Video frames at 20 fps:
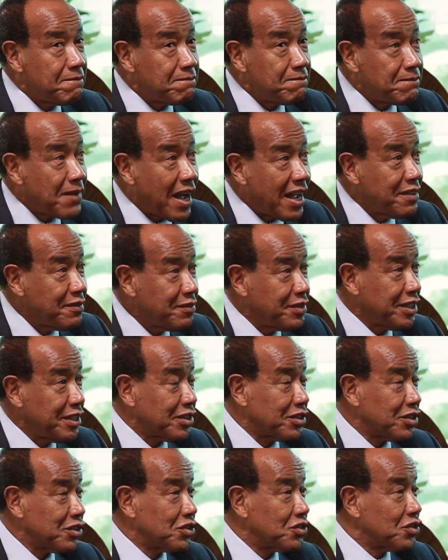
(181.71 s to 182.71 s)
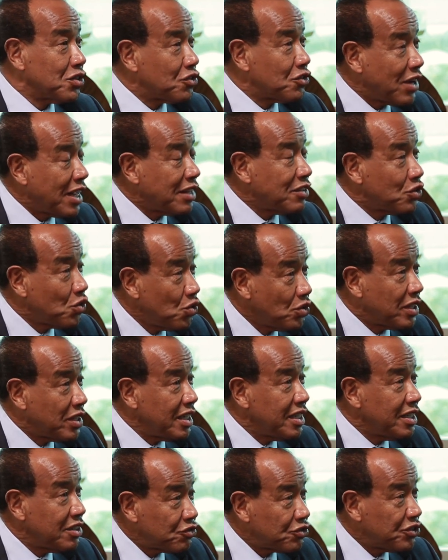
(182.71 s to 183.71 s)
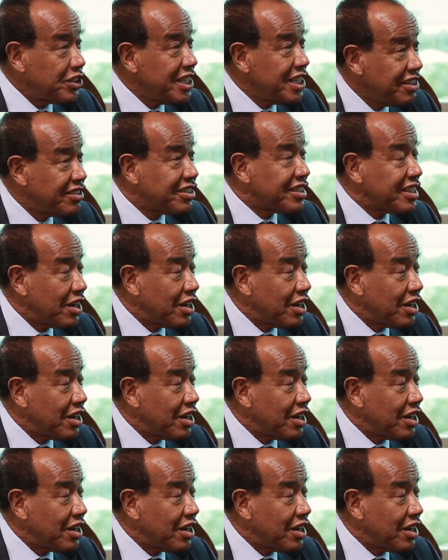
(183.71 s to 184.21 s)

5 years to try and totally change it